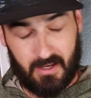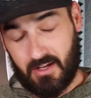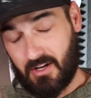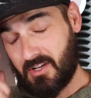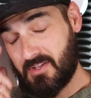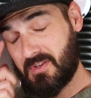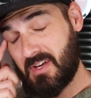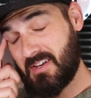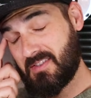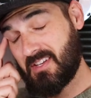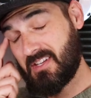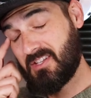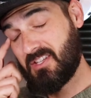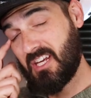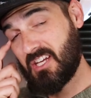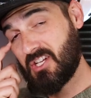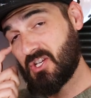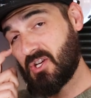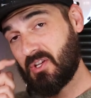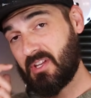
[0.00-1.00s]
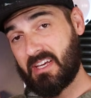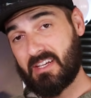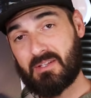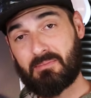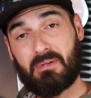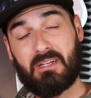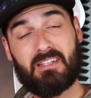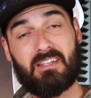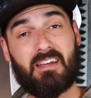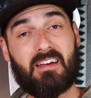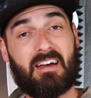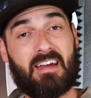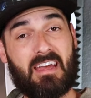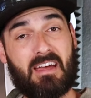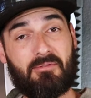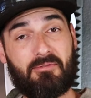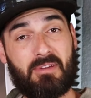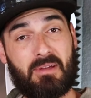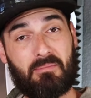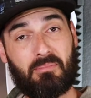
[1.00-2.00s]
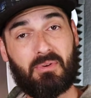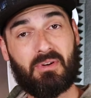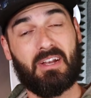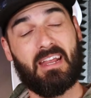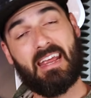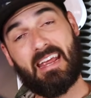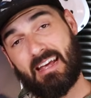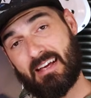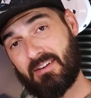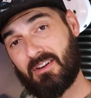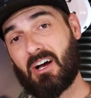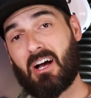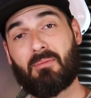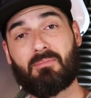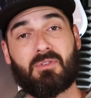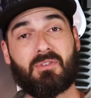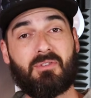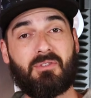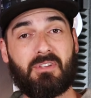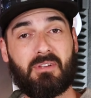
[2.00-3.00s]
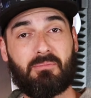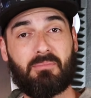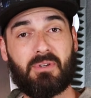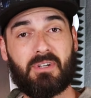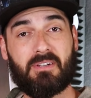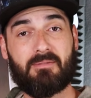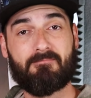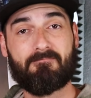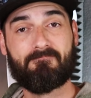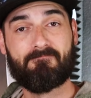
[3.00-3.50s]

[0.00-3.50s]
It also has a digital SPDIF input and optical input.